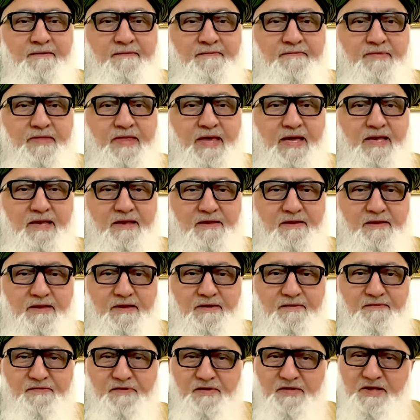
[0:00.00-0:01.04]
that
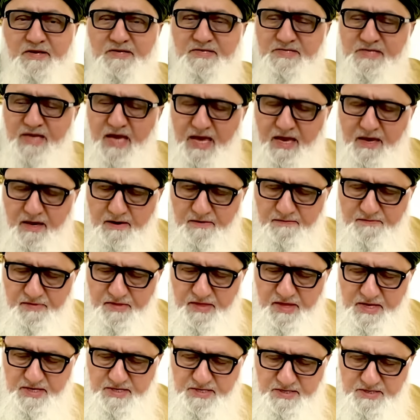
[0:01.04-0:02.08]
for the sake of
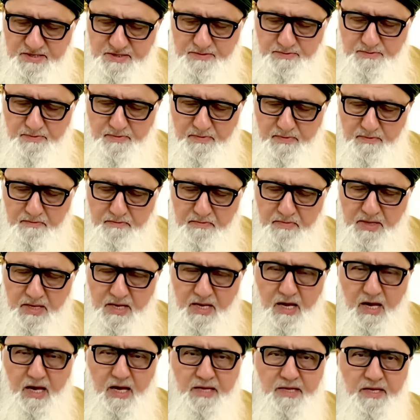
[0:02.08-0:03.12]
this
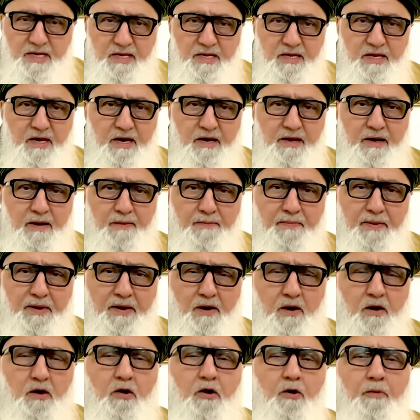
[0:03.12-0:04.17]
milad, Ya Rabbi
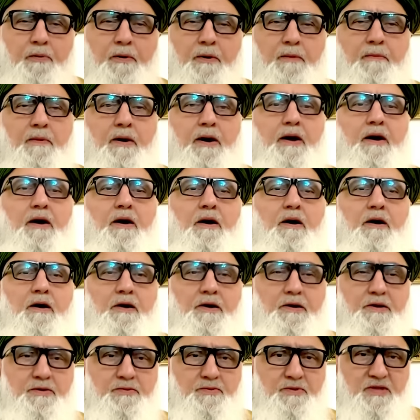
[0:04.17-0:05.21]
open my
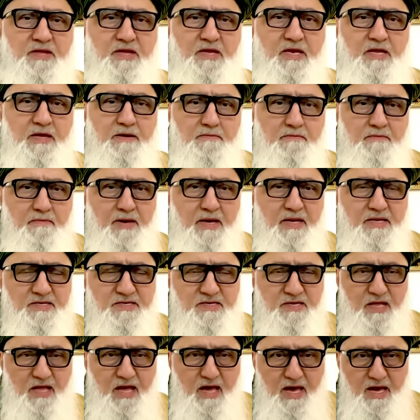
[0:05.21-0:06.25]
heart with an
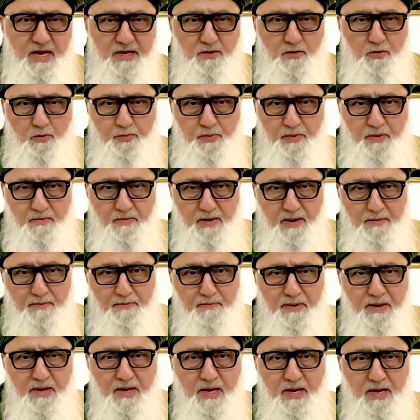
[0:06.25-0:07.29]
immense light, open my
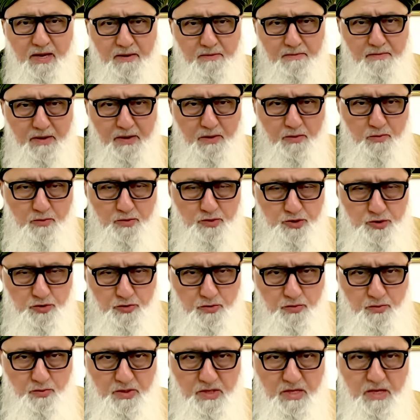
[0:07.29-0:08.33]
being and my
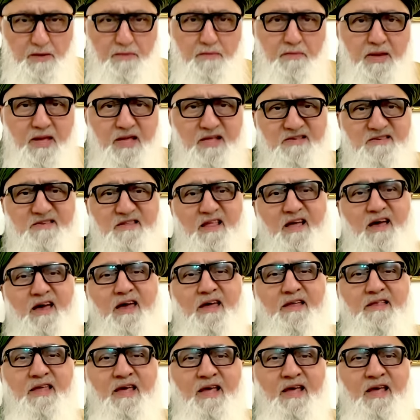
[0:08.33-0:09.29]
wujud with immense light.